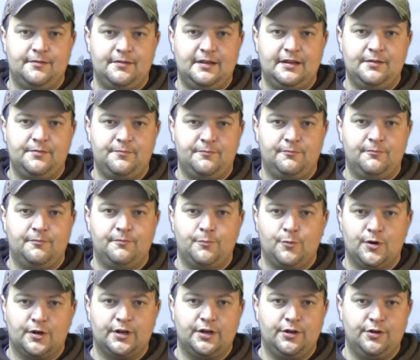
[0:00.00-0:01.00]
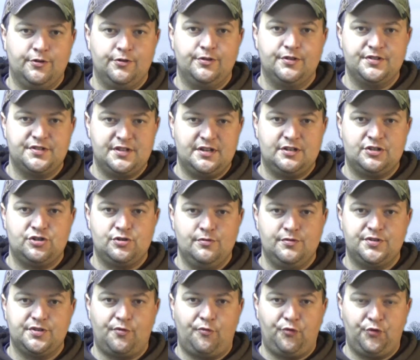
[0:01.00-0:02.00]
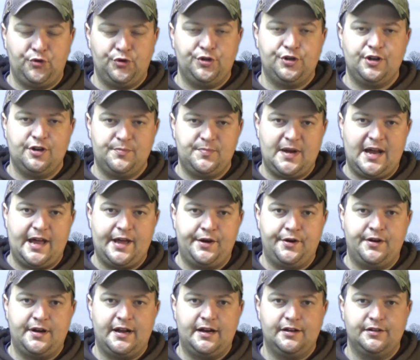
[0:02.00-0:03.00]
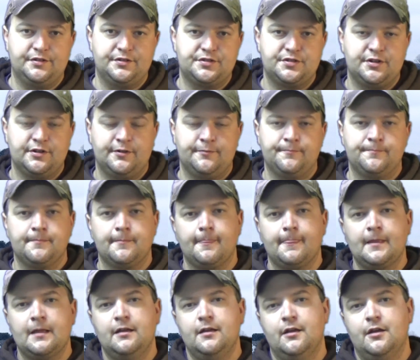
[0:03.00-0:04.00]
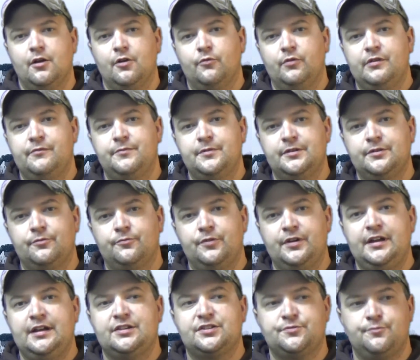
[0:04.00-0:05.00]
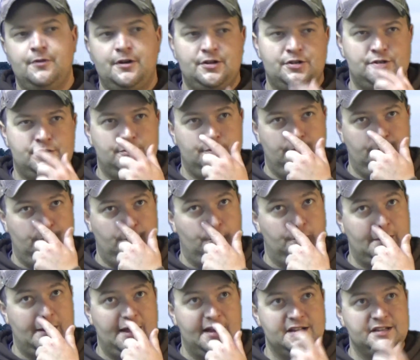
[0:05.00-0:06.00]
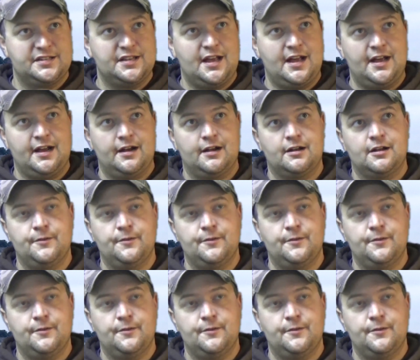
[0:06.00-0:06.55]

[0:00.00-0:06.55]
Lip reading: it working good is it shoots a really good pattern out of this gun. We switched to blindside a